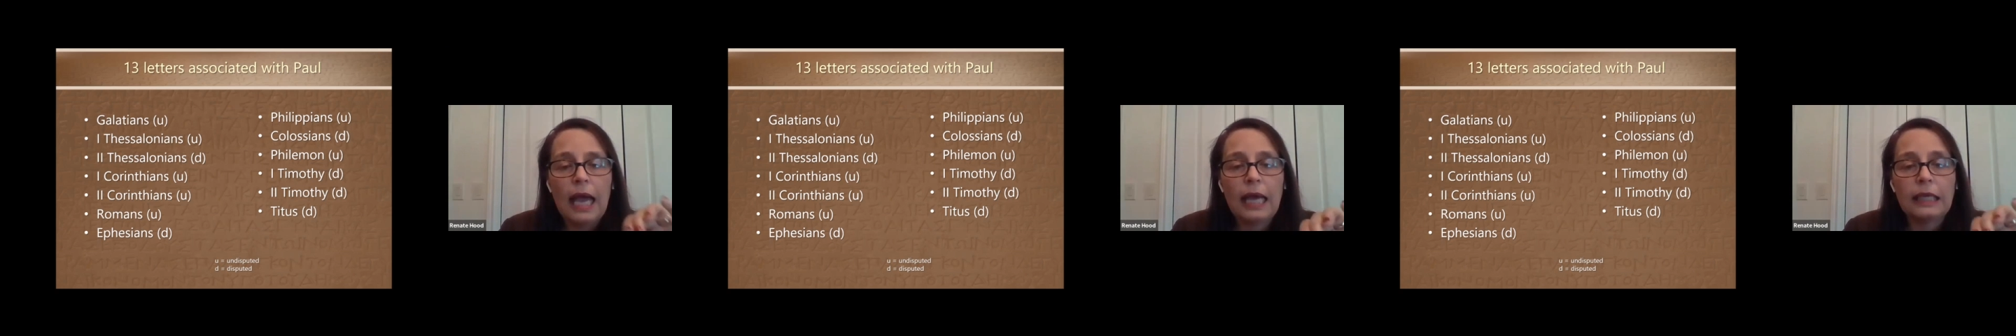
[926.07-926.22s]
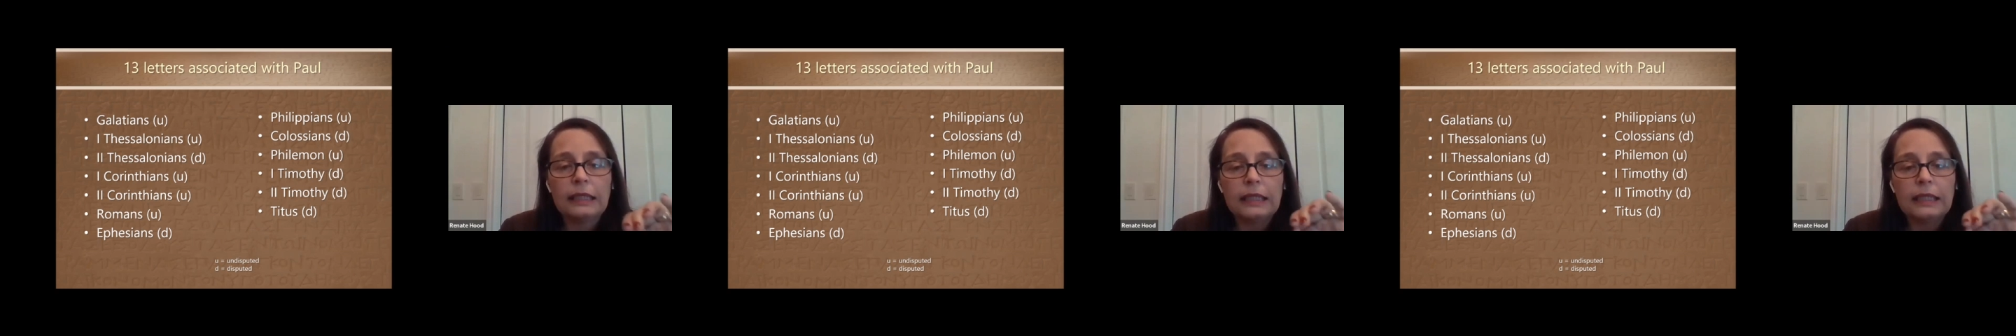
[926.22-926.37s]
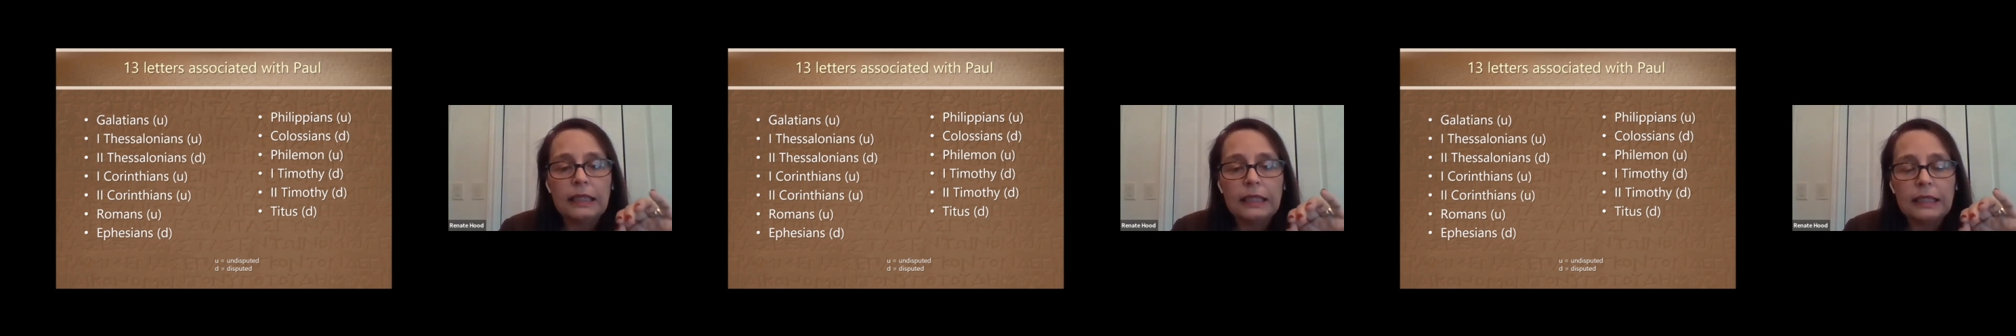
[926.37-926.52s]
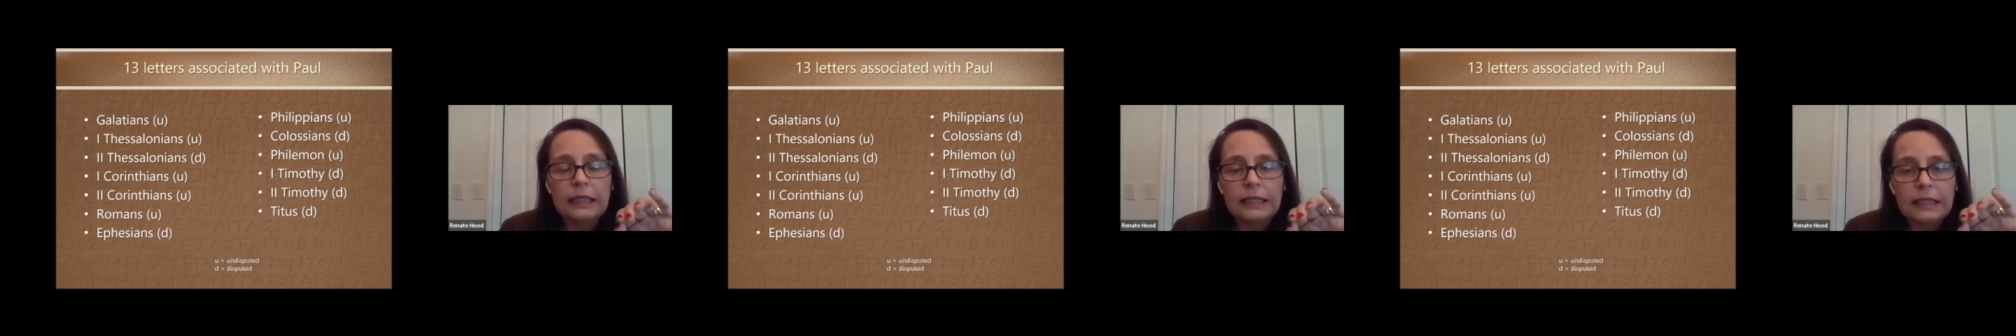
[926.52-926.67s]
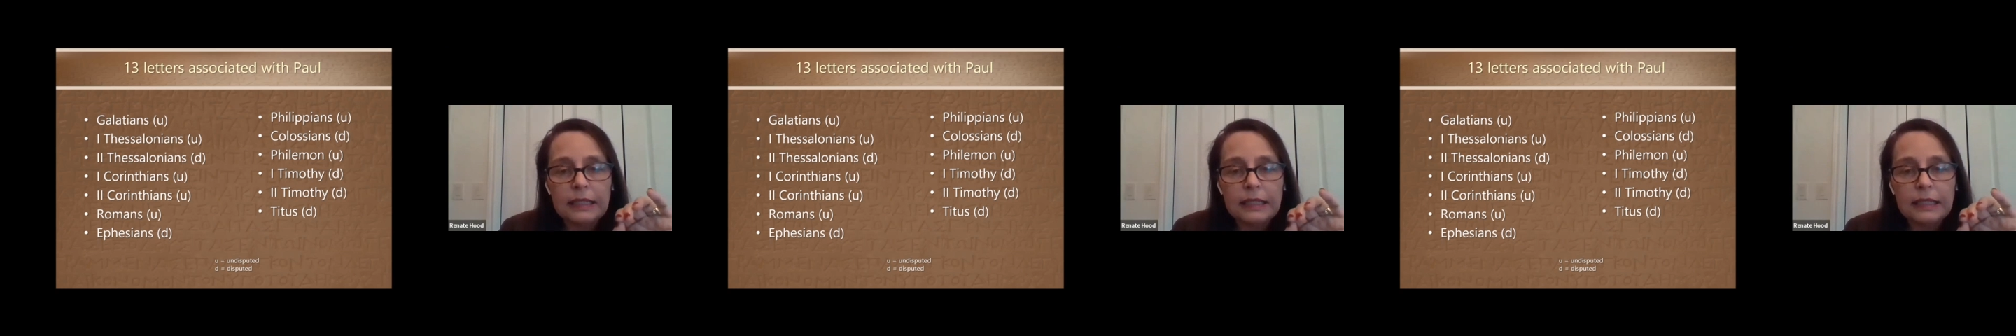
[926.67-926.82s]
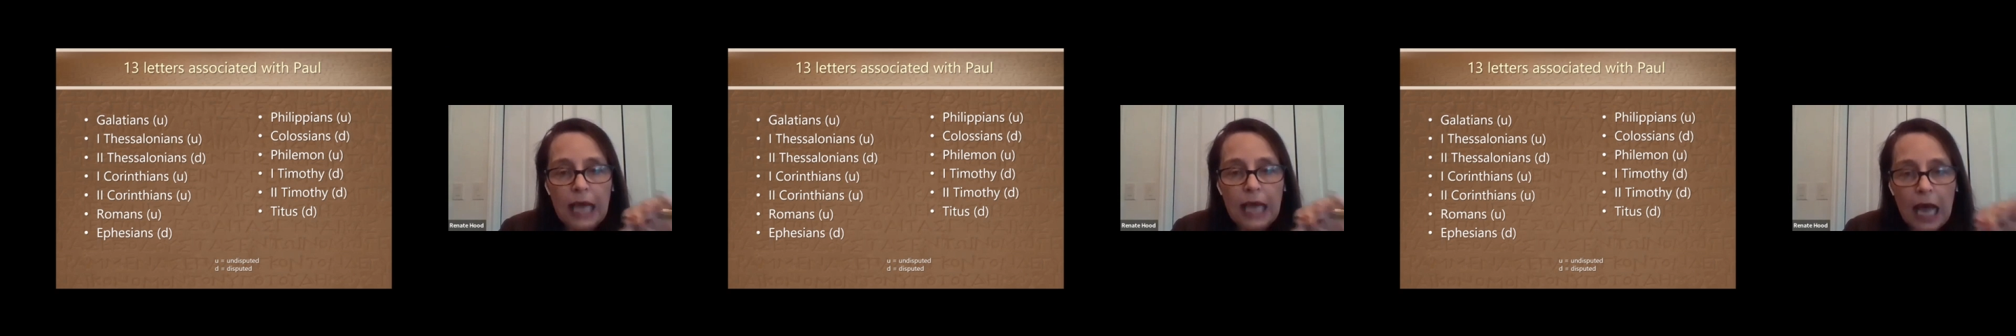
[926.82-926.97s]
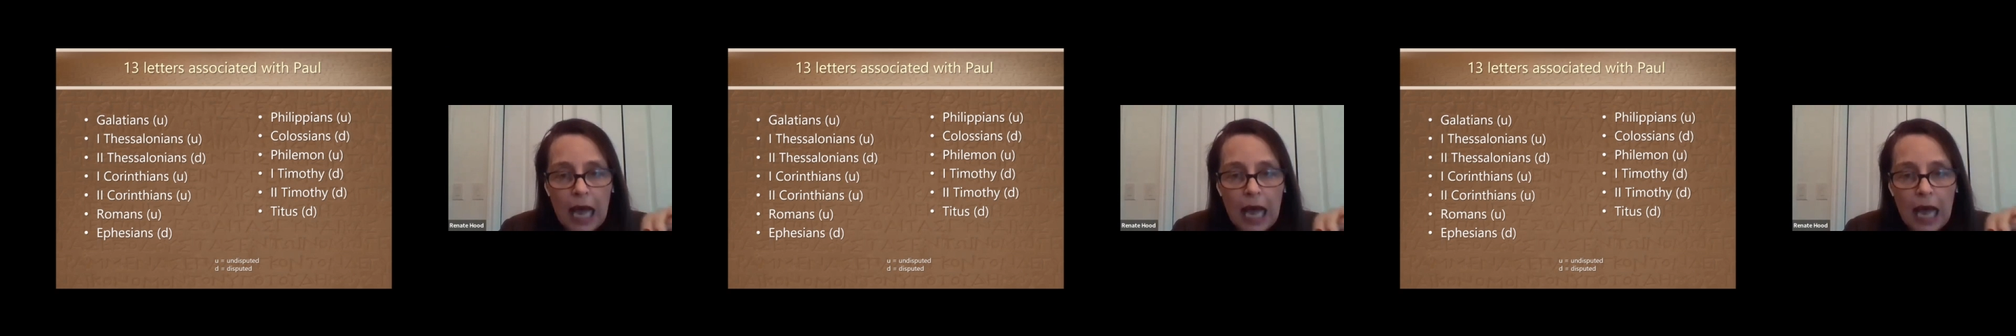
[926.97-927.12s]
and
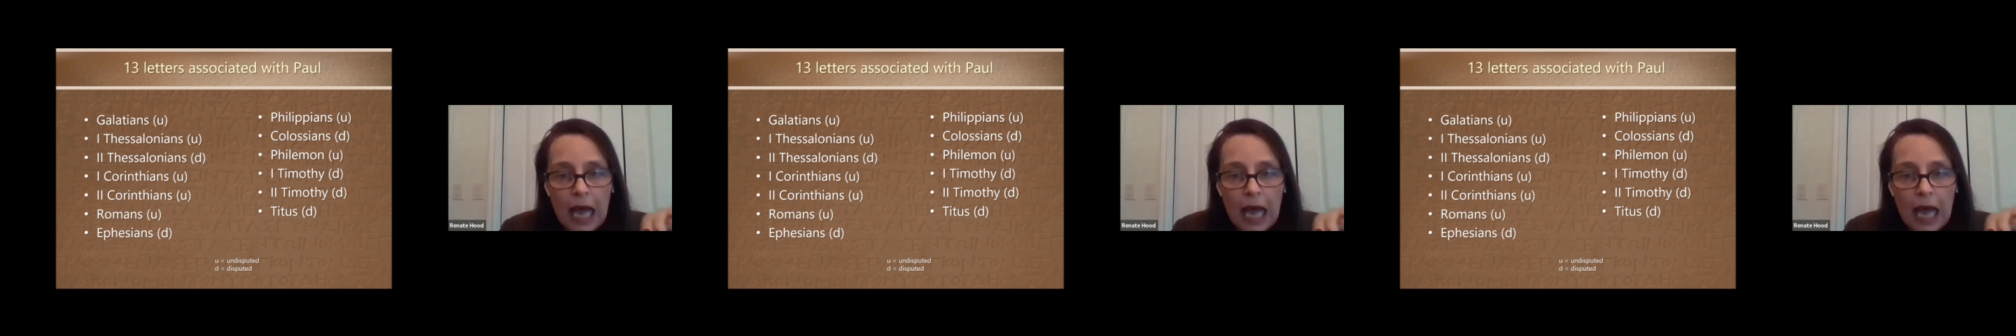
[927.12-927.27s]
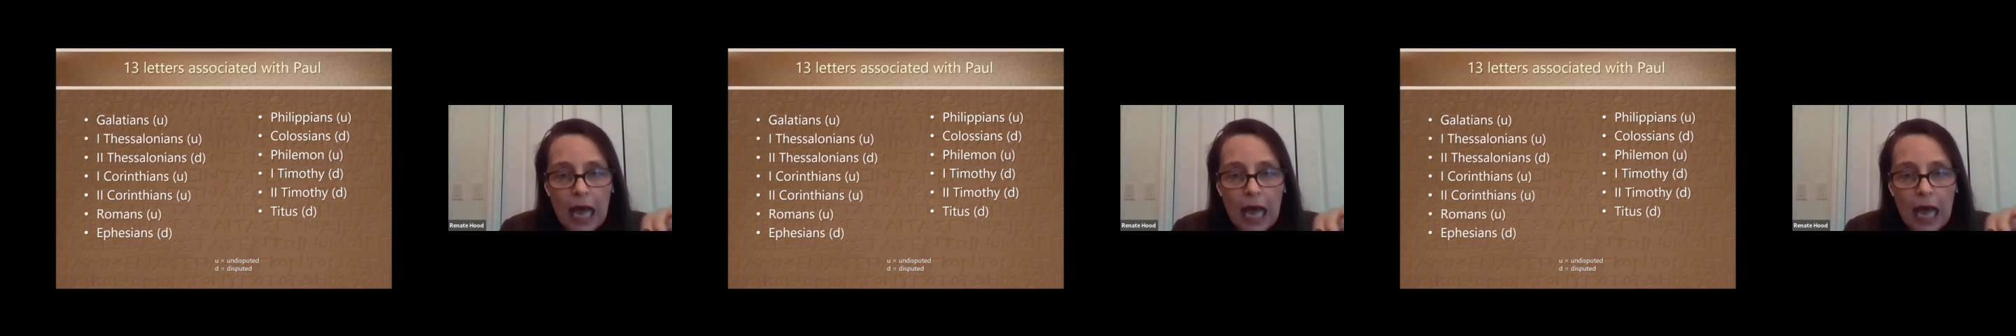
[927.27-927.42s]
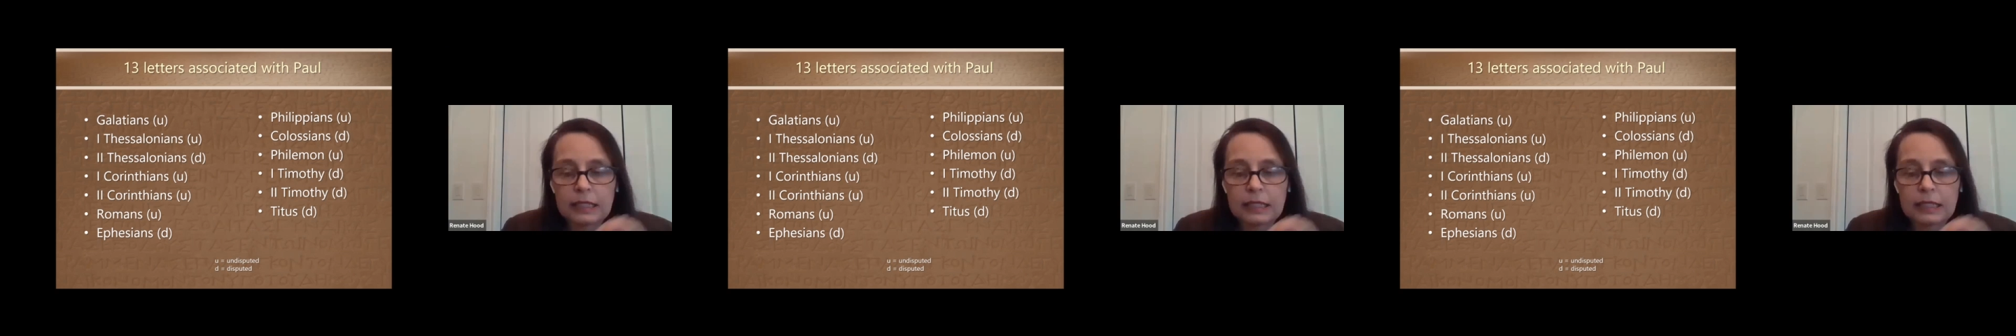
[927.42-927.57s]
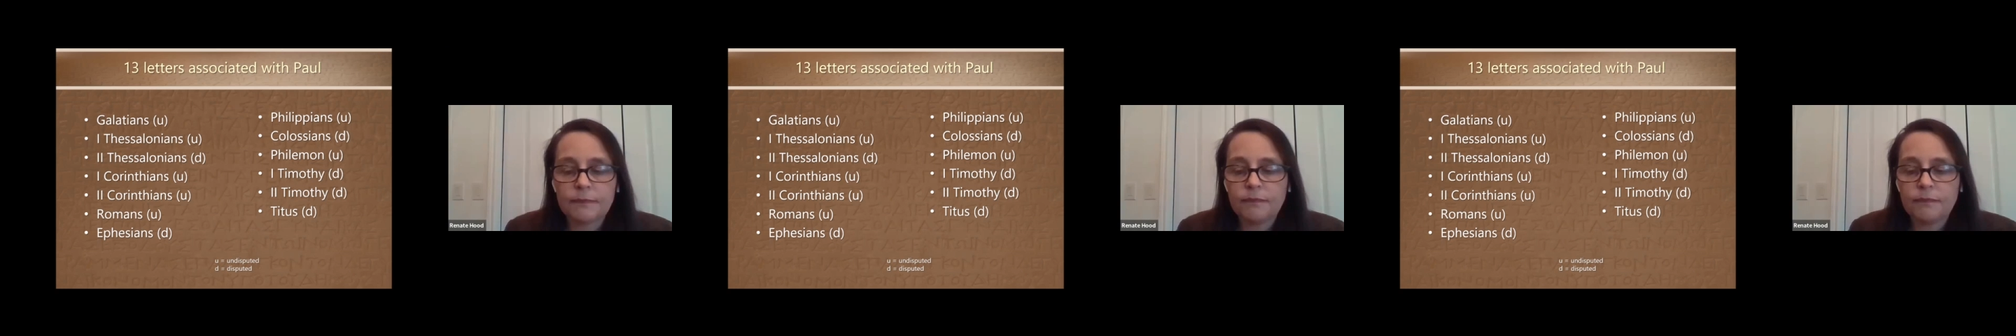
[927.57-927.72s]
Titus.